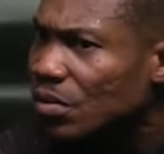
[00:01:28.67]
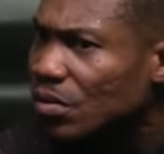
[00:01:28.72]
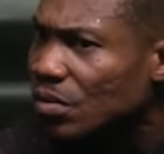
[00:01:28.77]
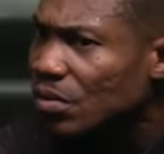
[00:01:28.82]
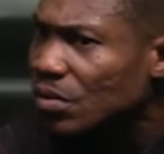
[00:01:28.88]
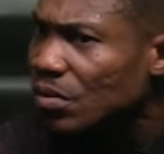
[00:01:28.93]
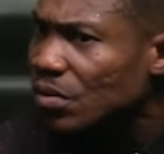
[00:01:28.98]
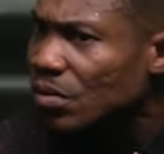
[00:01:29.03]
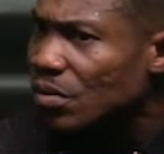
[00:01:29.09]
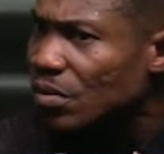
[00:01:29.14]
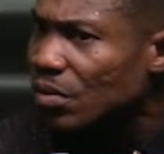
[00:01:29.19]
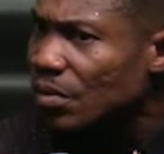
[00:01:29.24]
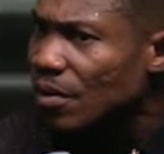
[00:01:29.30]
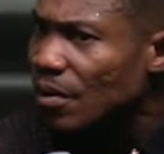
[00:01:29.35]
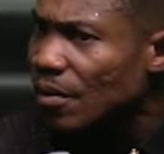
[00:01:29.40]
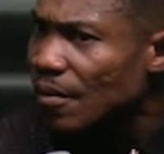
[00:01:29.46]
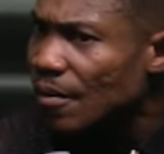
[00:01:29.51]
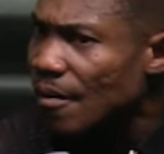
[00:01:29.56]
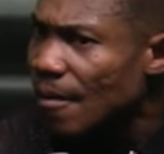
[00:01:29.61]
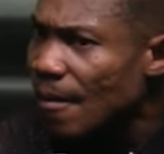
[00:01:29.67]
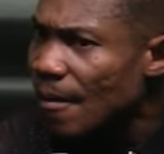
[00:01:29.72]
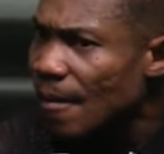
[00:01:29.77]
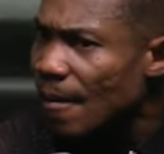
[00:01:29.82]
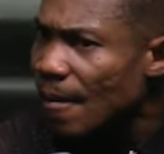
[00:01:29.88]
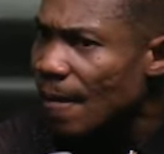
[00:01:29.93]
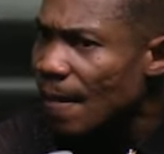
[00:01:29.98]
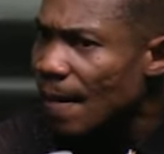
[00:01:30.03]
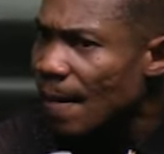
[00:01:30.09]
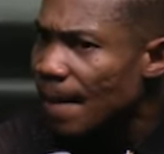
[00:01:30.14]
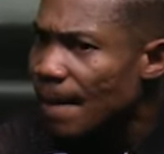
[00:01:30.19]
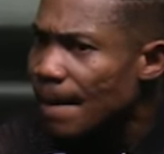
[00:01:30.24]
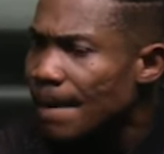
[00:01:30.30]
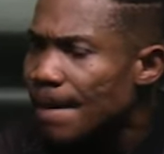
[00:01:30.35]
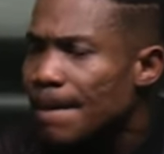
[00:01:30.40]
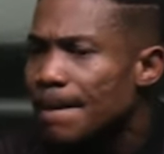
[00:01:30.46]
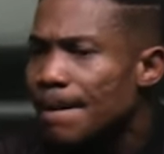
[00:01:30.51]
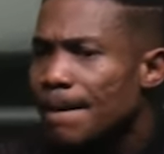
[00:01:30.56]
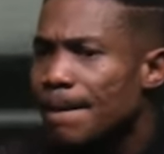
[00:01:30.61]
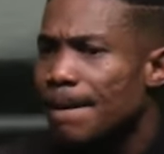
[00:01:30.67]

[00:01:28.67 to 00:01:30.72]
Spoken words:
(no one is talking)